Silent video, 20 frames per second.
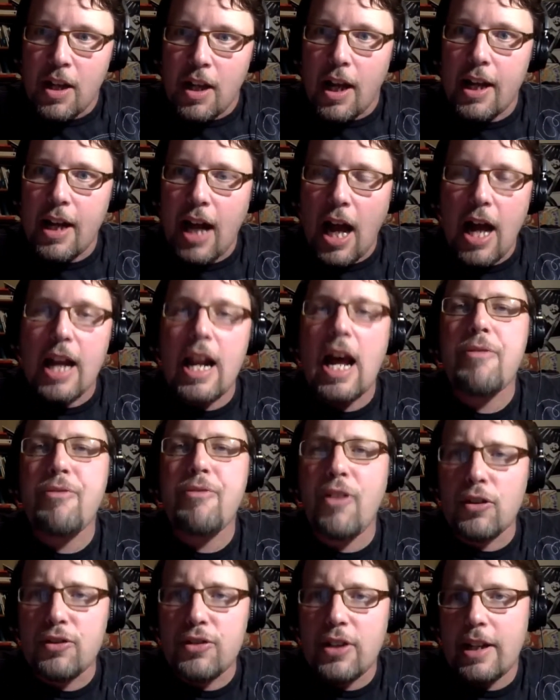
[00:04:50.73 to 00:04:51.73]
And I
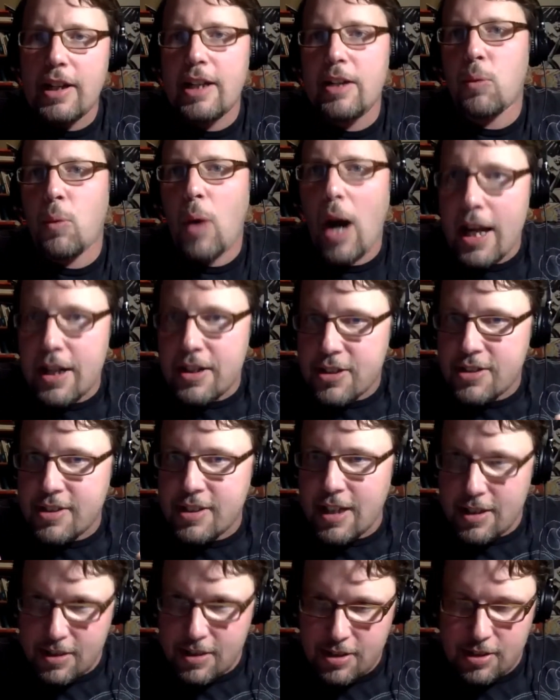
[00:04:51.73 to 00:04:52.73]
felt in Wright
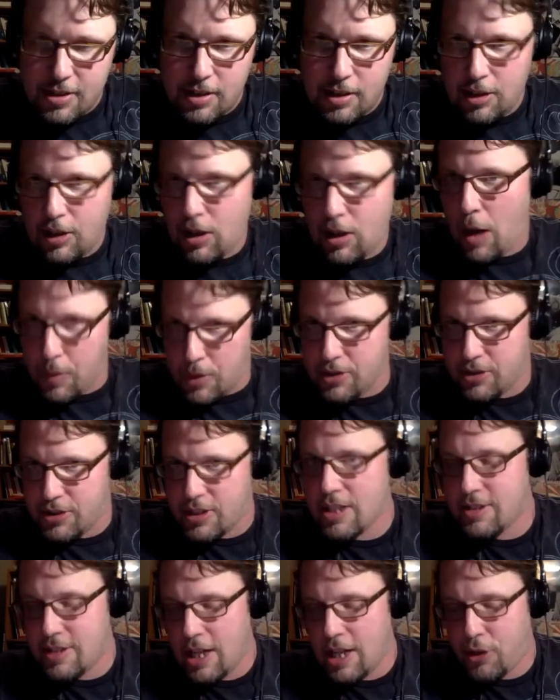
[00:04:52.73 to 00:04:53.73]
since, you know, I was
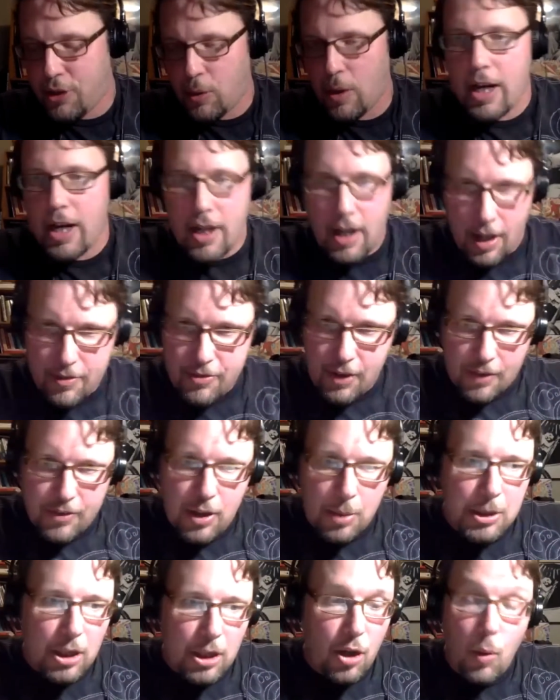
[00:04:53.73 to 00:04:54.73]
since eighth grade, I've
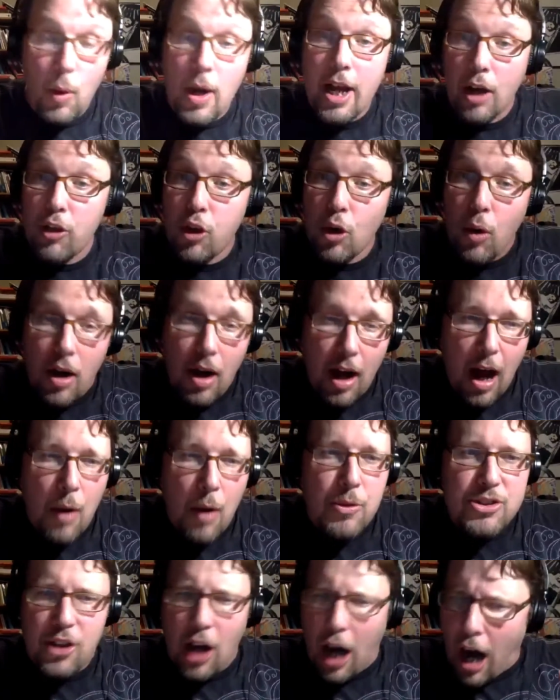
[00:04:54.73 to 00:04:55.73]
come a long way, although I
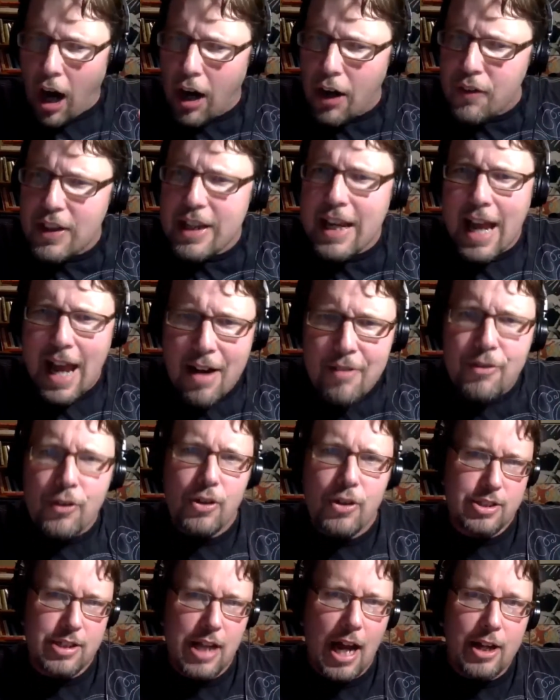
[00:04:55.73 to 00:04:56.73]
was hardly ever
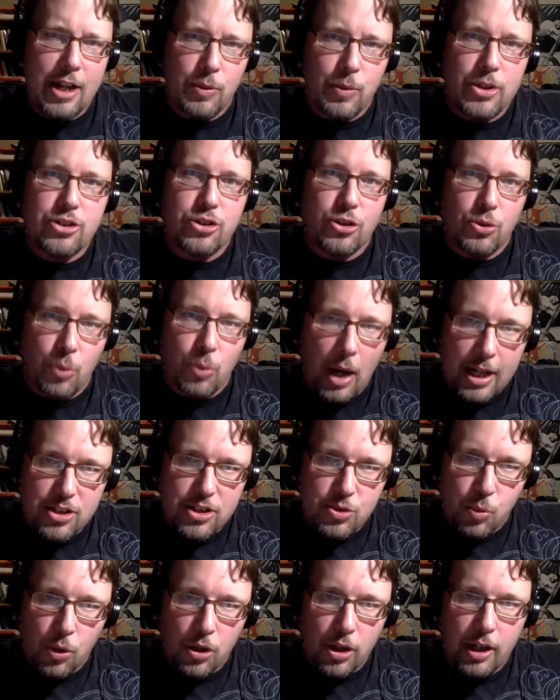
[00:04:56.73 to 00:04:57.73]
assigned Richard
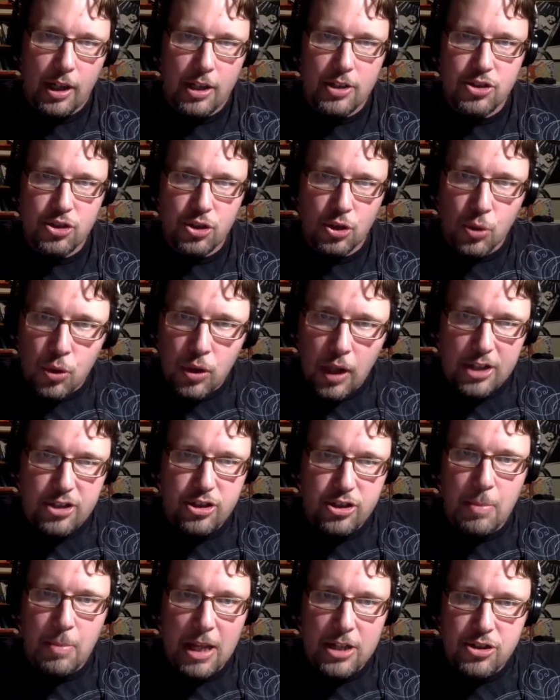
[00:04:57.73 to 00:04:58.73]
Wright's work in school, I
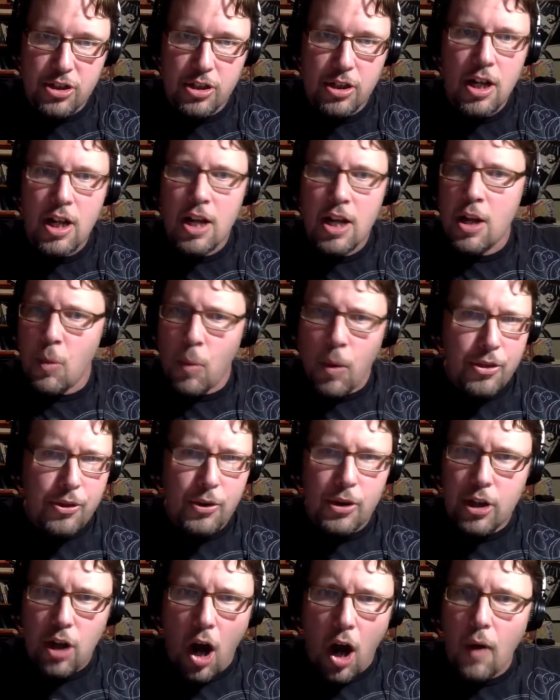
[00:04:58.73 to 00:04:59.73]
should mention, whether
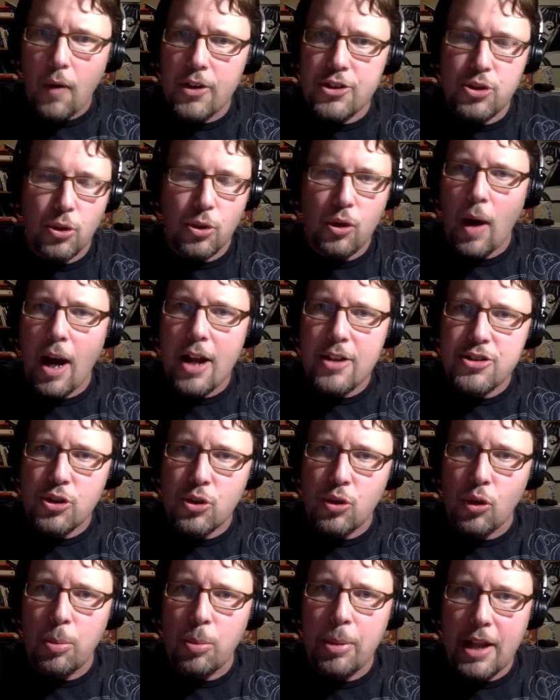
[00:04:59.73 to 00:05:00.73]
in college or grad
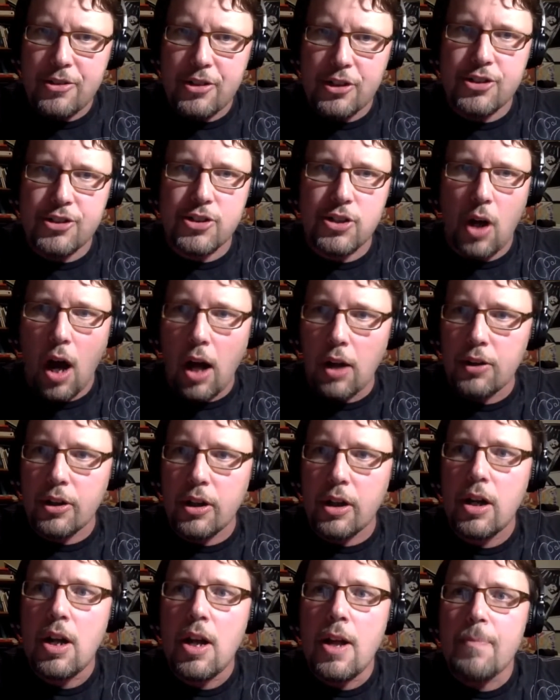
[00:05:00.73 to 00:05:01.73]
school, but as a
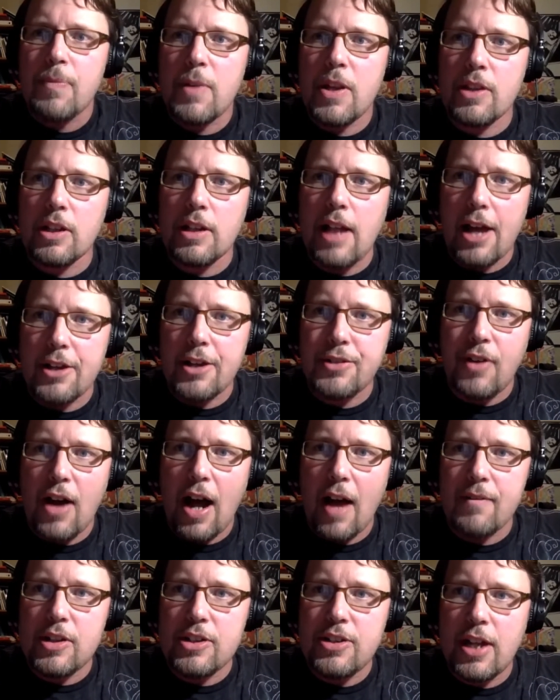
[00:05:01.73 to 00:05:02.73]
scholar in the last
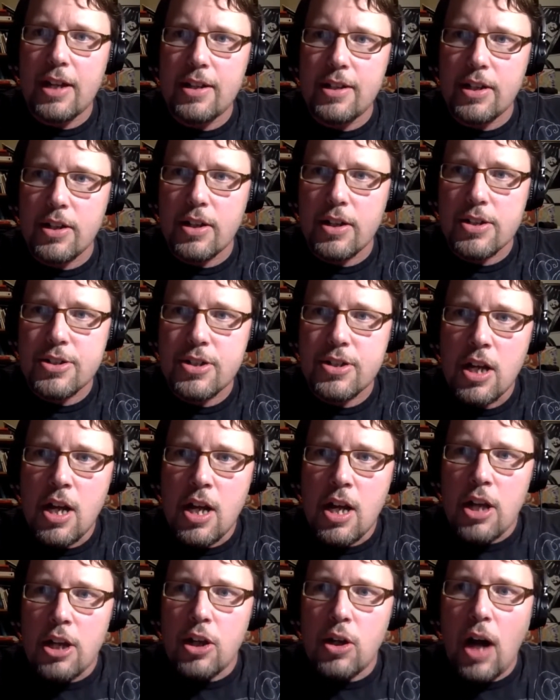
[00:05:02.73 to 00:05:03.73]
5 to 10 years,
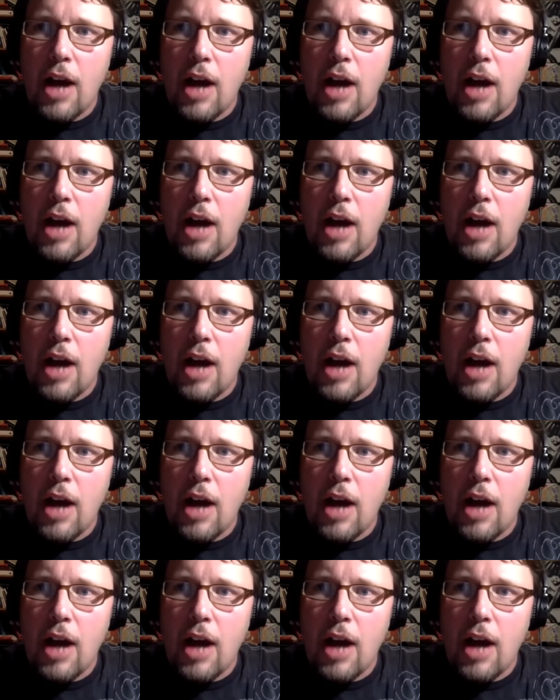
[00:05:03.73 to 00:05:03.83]
you know,